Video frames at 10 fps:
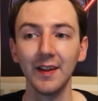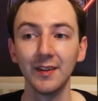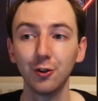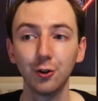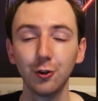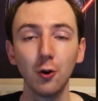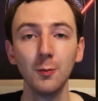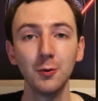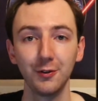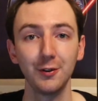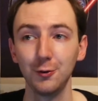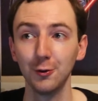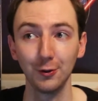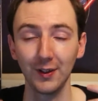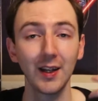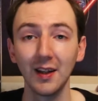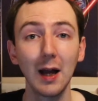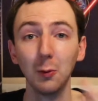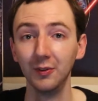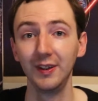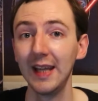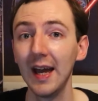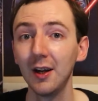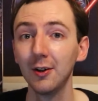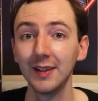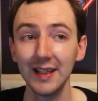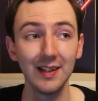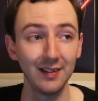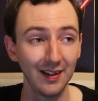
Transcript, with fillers: and there's so much that's just kind of out to get her, and it